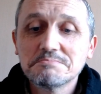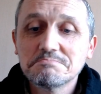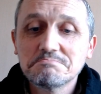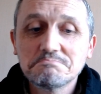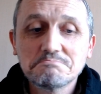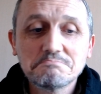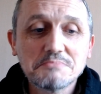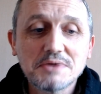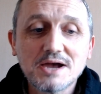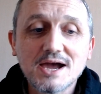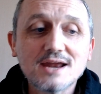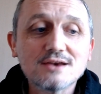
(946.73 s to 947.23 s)

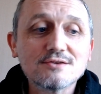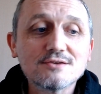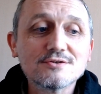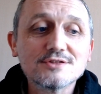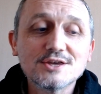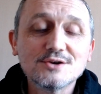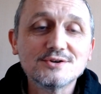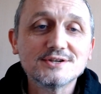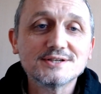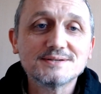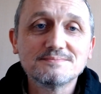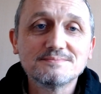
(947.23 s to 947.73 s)
And
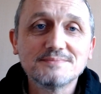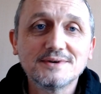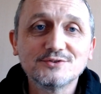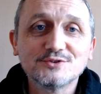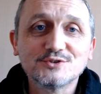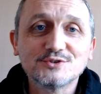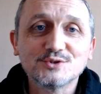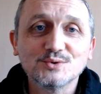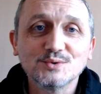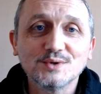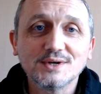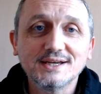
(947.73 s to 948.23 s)
although it's months
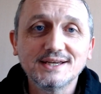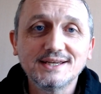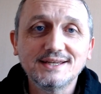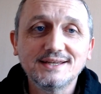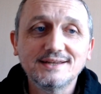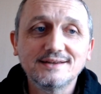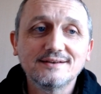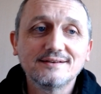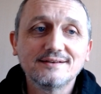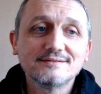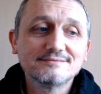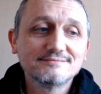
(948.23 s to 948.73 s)
away,
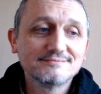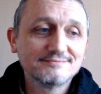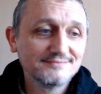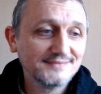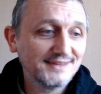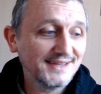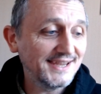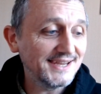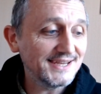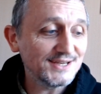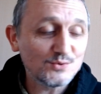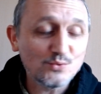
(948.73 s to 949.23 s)

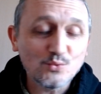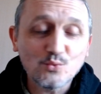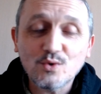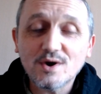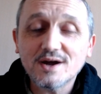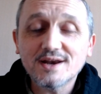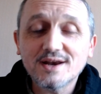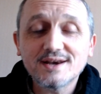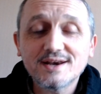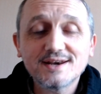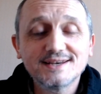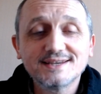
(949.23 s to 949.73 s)
it's
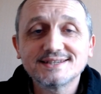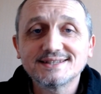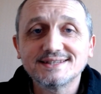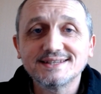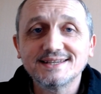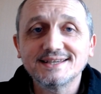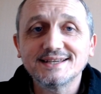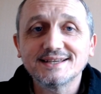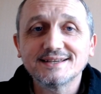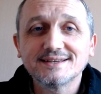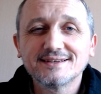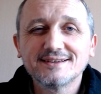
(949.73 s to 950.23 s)
one less
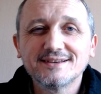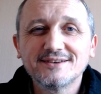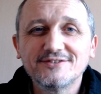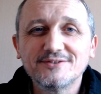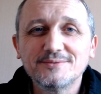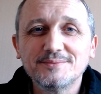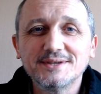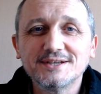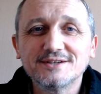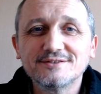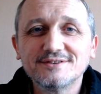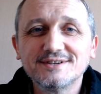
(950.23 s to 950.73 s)
thing for
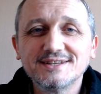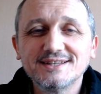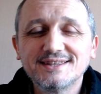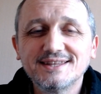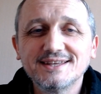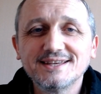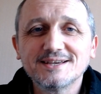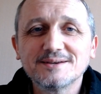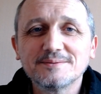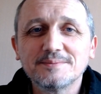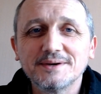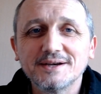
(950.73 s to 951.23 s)
me to really
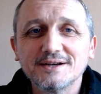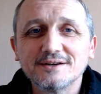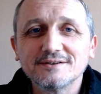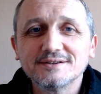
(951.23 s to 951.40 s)
think about.